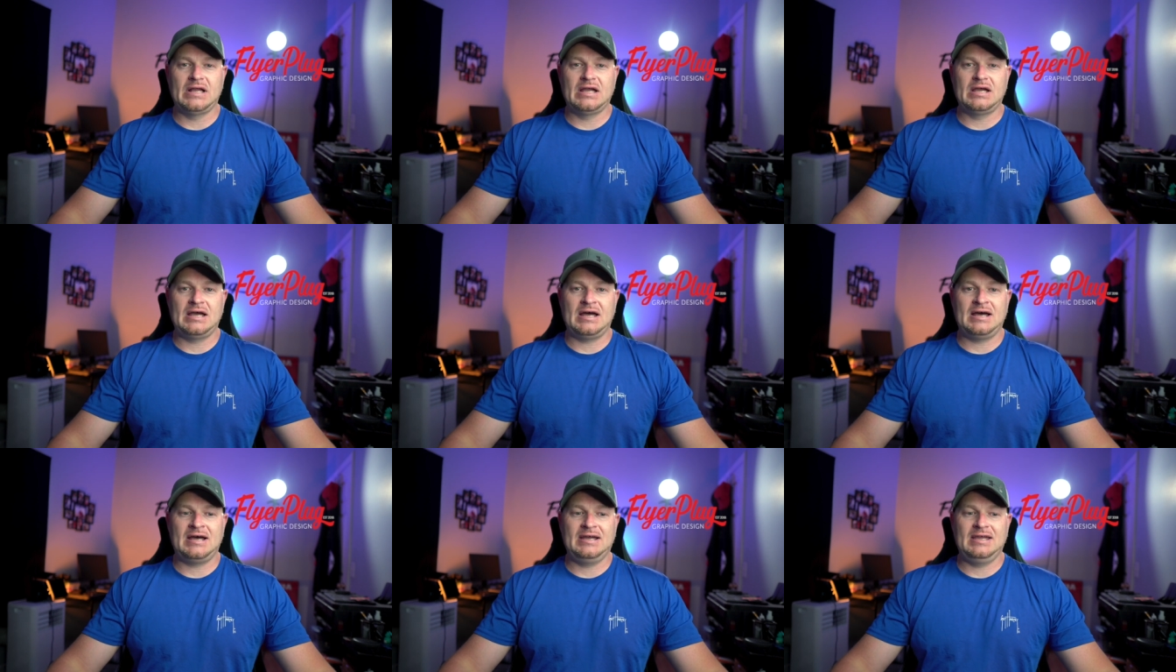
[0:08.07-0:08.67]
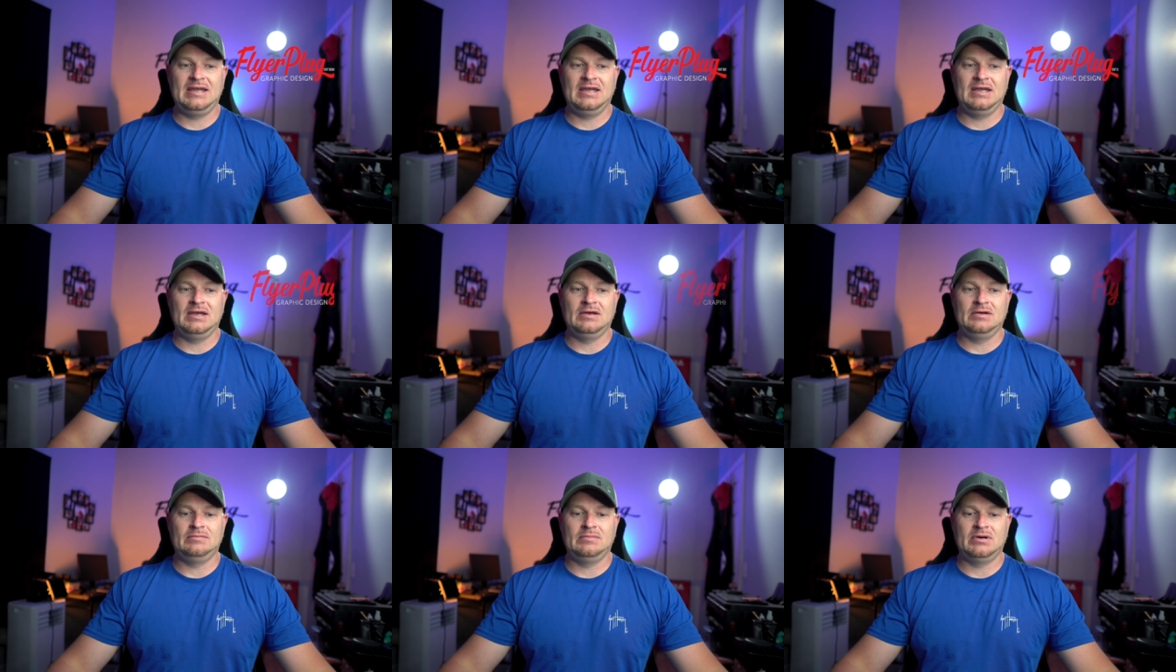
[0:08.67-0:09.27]
I
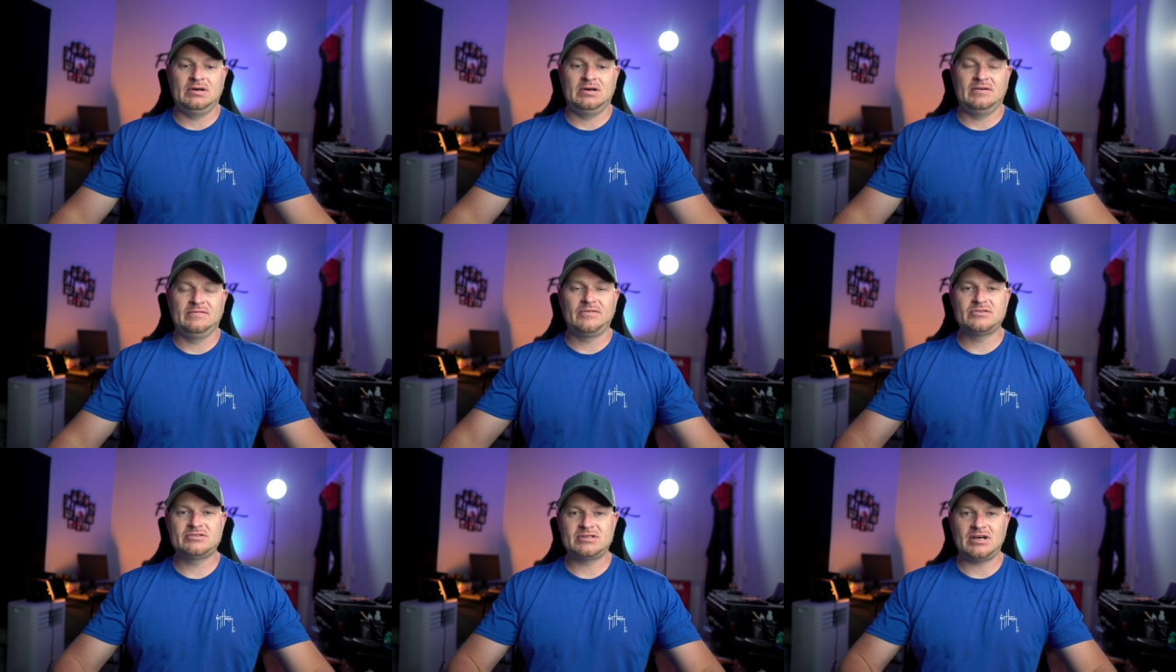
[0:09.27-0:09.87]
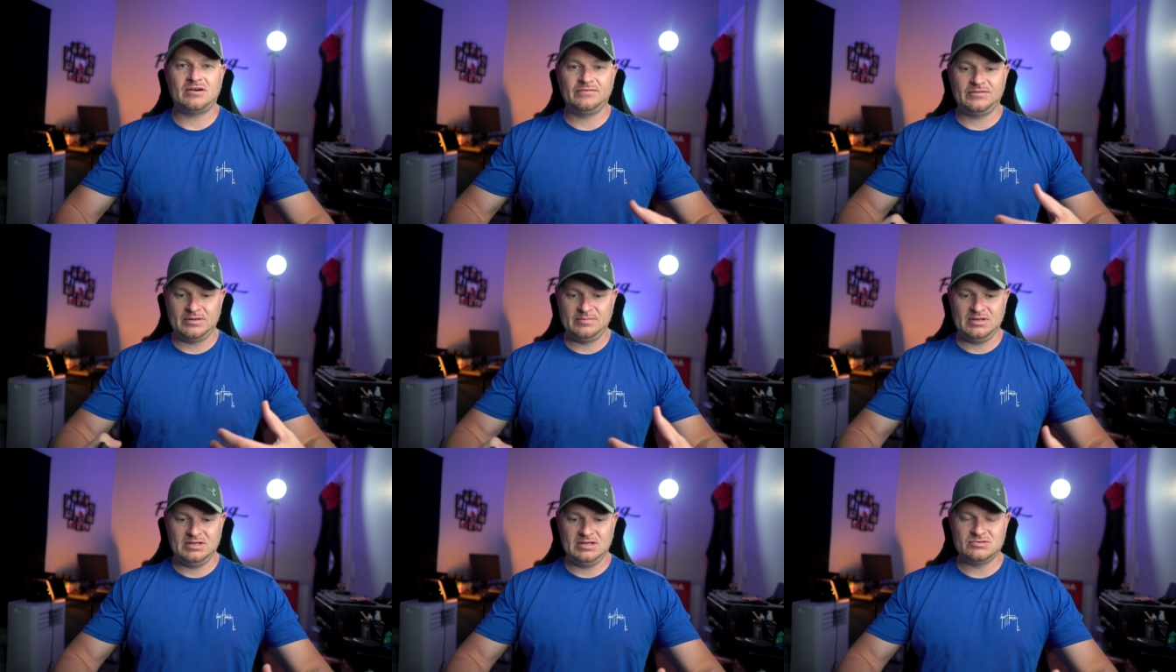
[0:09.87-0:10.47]
am, first off, let
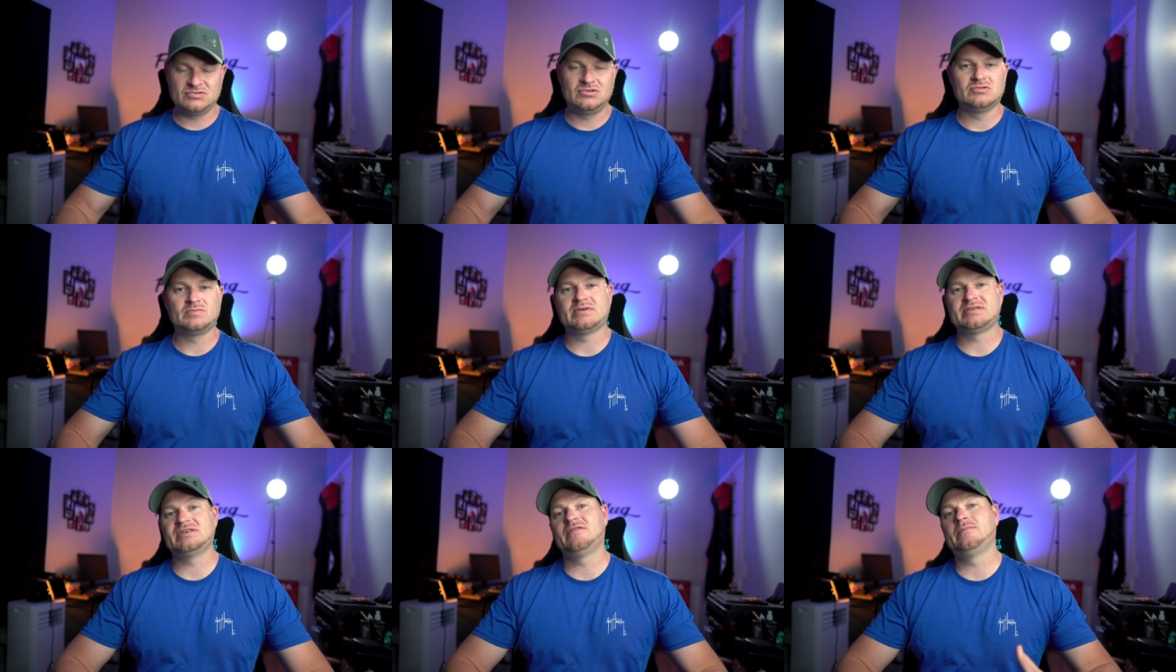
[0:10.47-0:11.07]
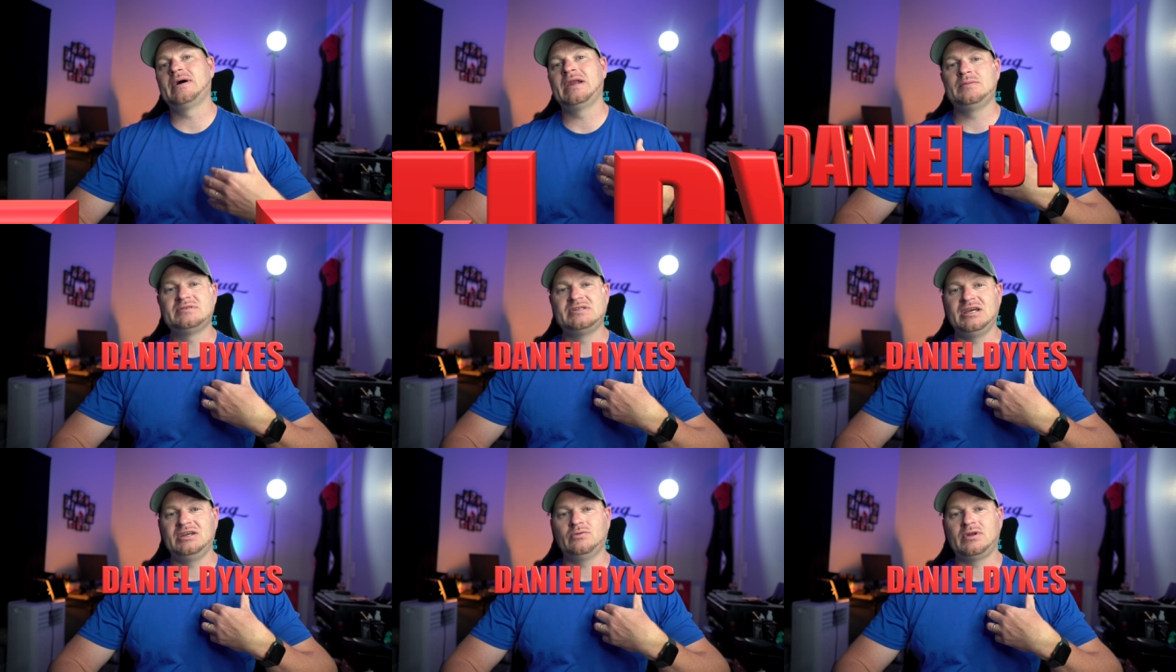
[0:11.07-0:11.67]
me introduce myself. My name is
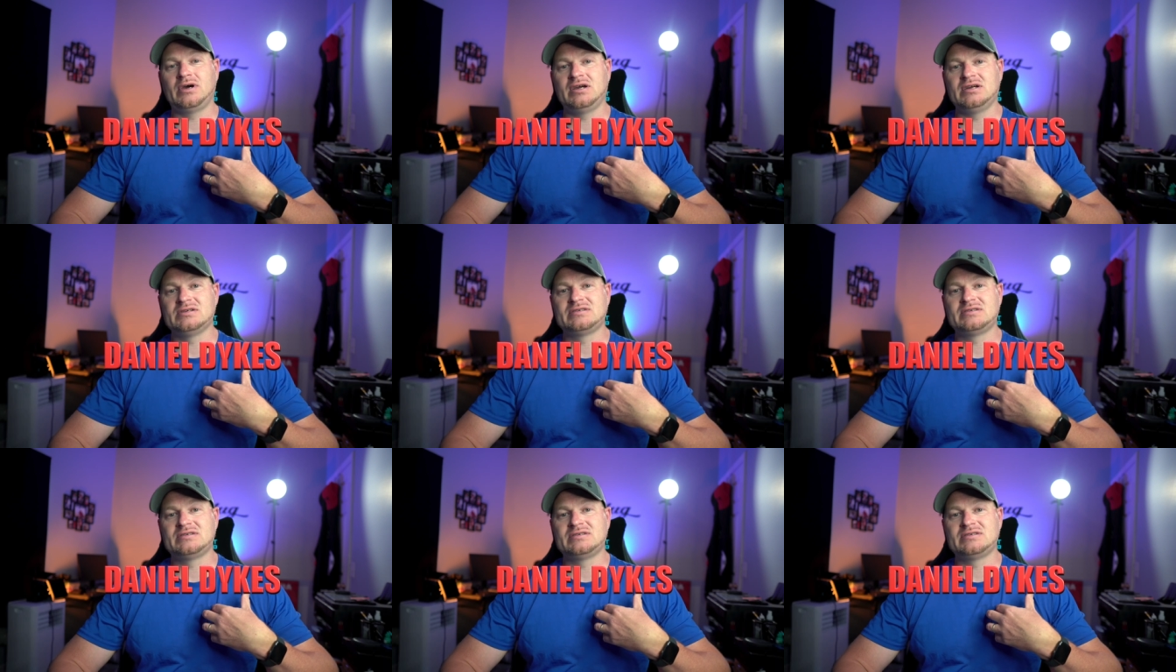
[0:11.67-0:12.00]
Daniel Dykes.